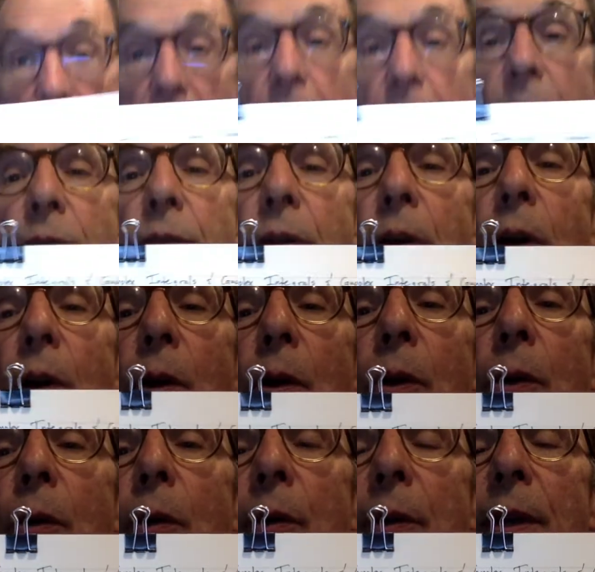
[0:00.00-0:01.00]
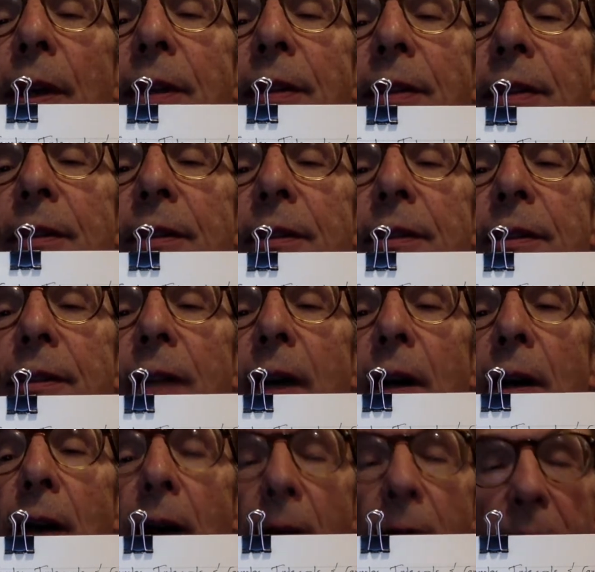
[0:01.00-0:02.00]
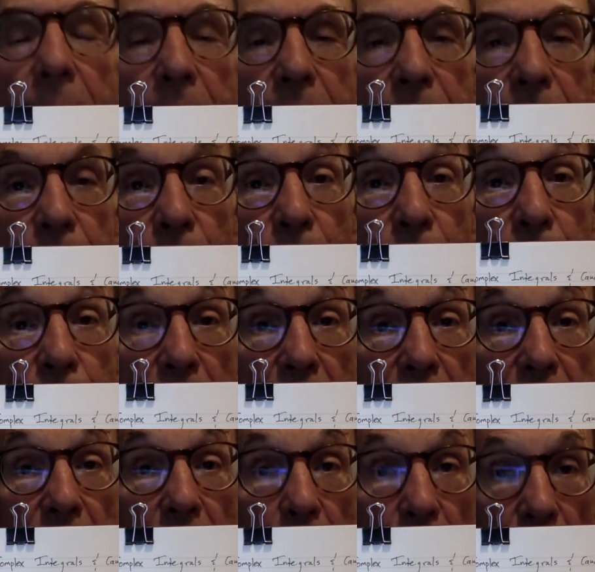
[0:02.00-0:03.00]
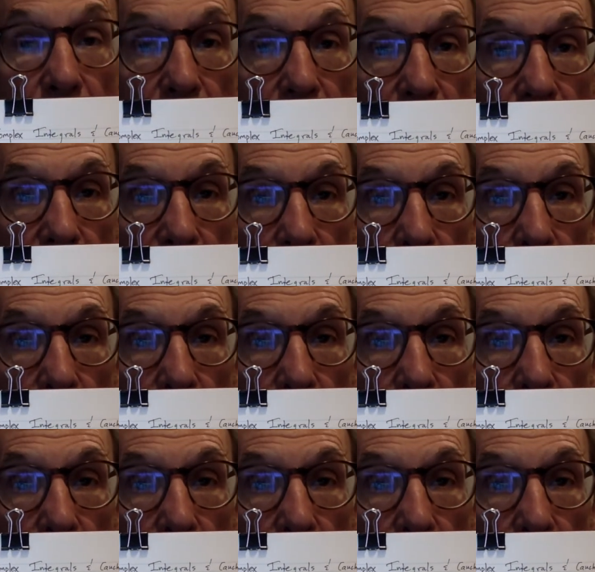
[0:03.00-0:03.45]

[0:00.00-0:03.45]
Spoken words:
So this is pretty typical in